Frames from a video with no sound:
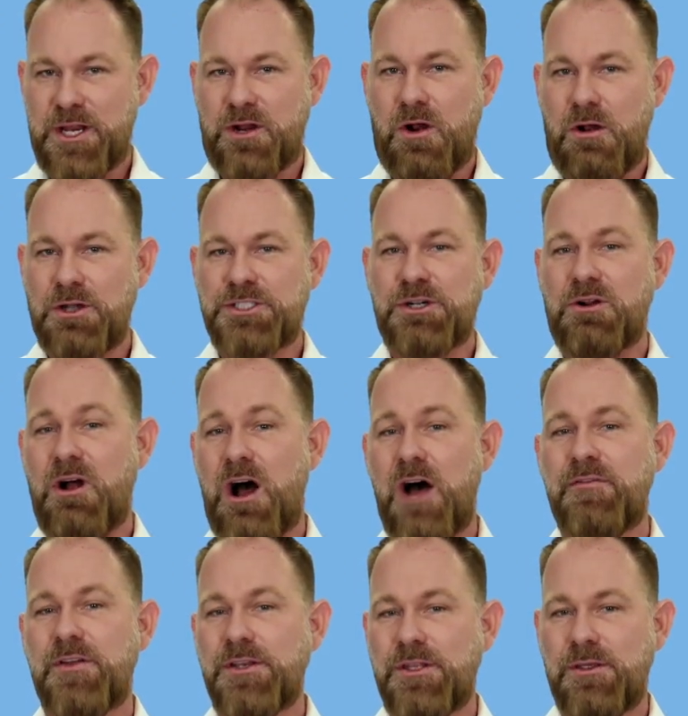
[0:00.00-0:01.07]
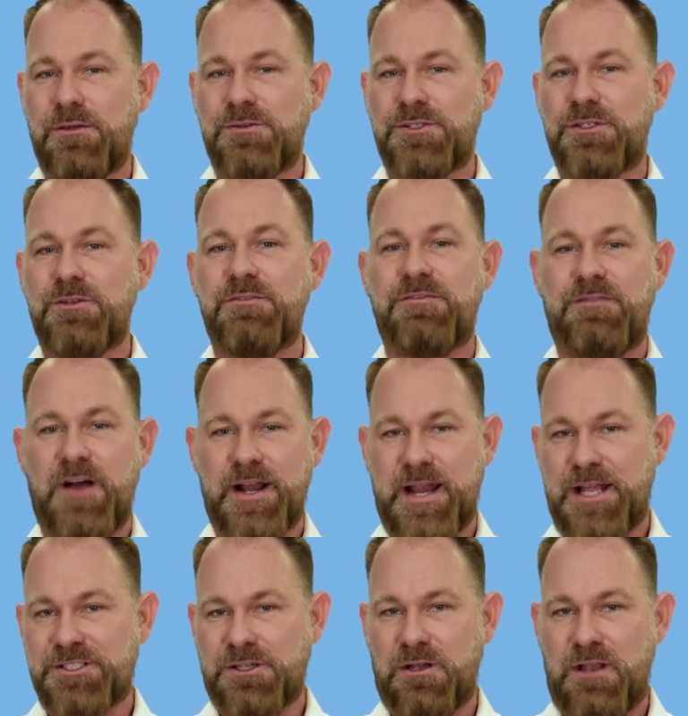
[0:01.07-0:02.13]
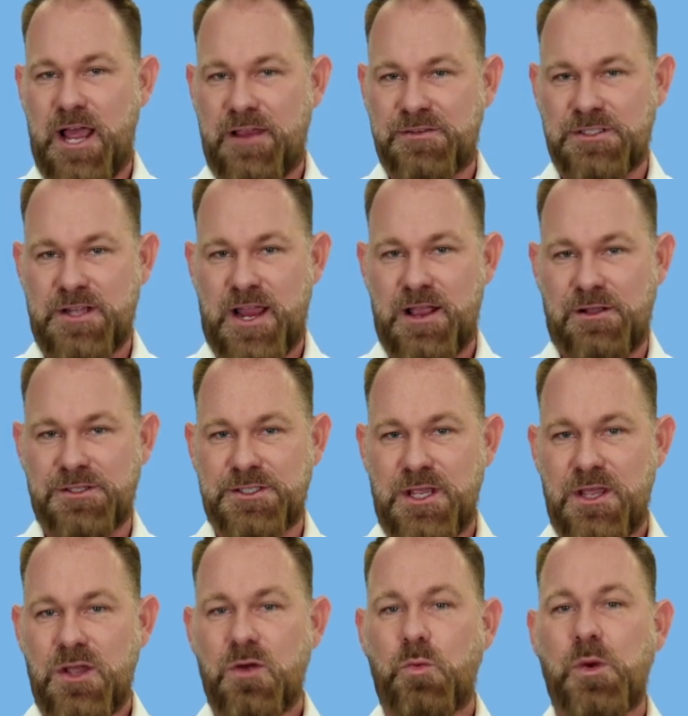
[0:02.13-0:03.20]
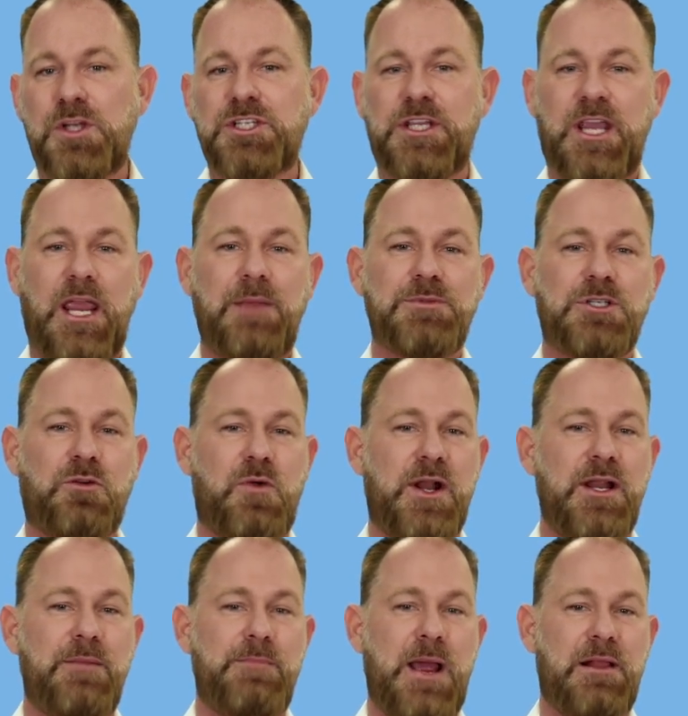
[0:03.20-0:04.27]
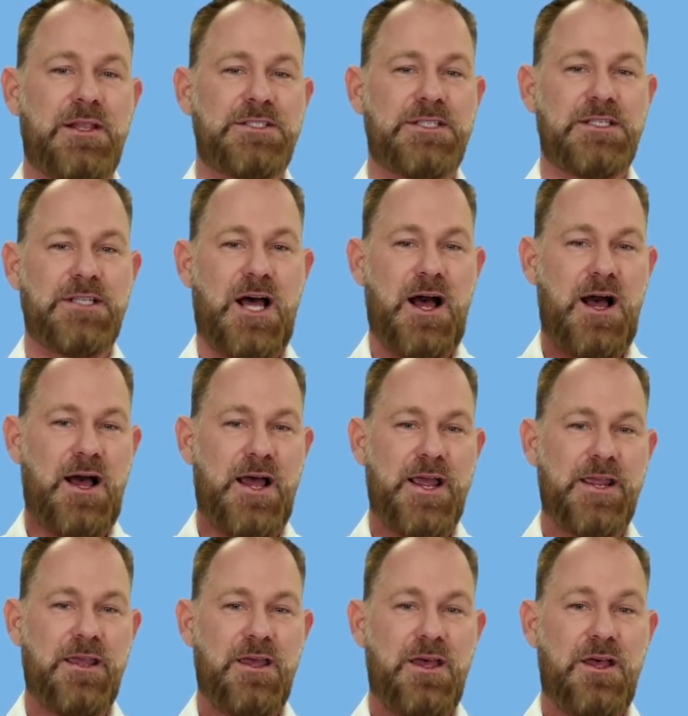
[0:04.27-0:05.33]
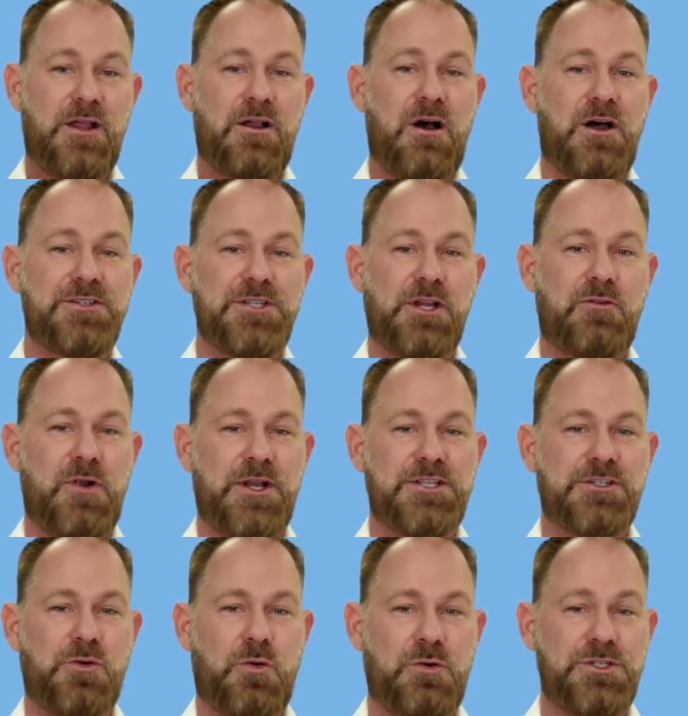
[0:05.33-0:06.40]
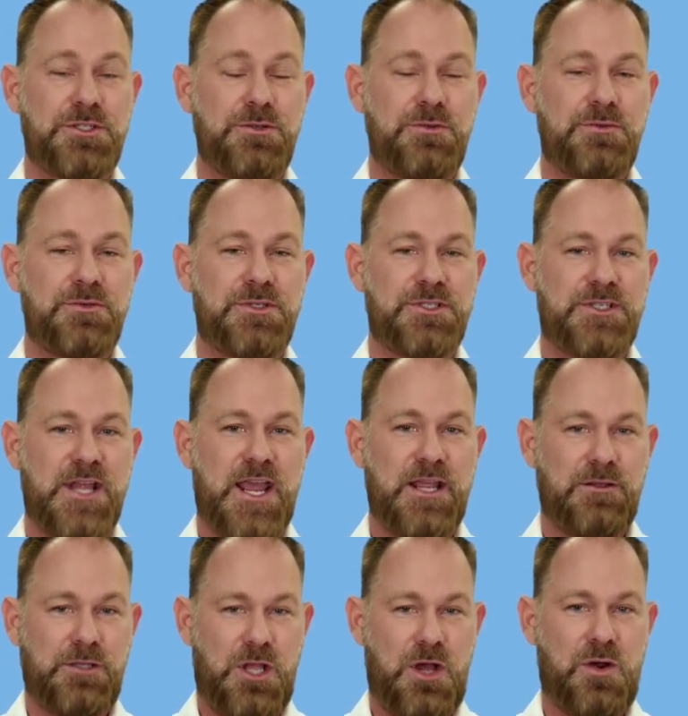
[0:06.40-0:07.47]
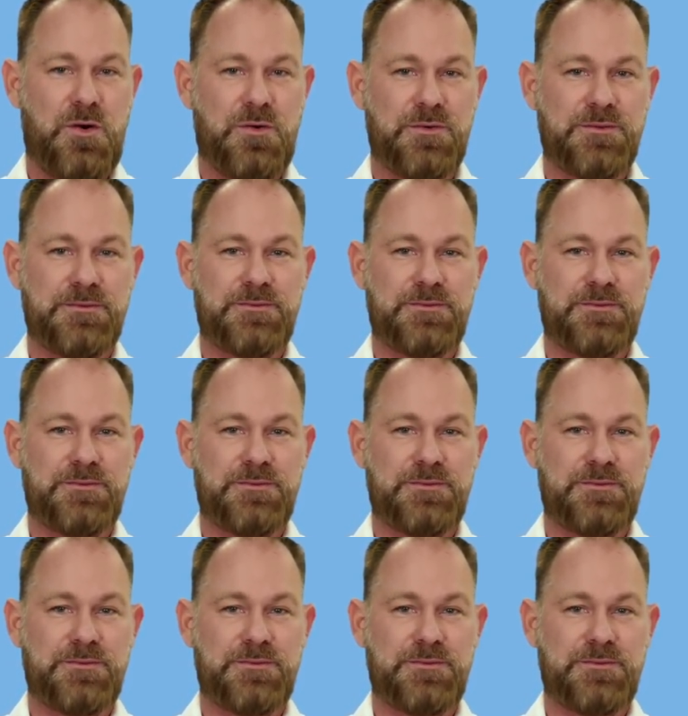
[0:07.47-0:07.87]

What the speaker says: cards are often used to finance our lifestyles, which keeps credit balances high, causing credit scores to stay low.